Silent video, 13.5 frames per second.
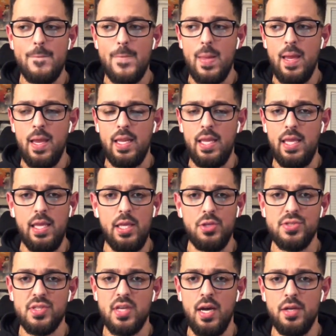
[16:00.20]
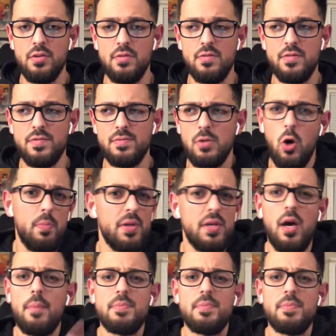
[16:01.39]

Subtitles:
And he just kind of opened up